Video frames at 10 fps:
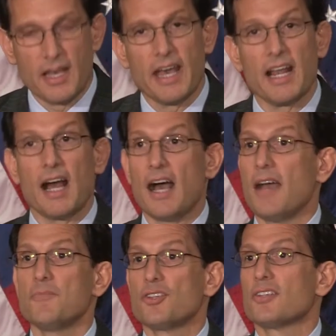And
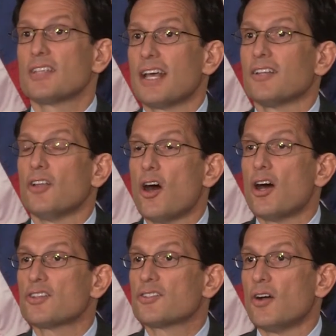I'm just at a
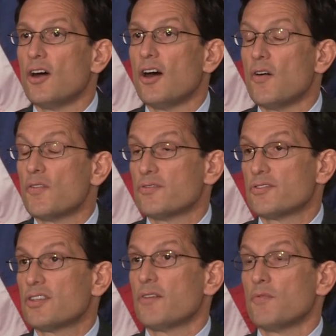loss
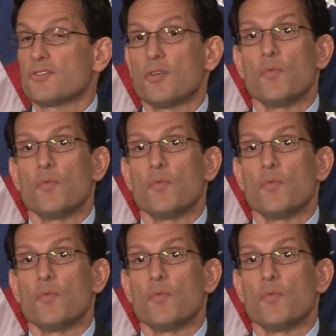to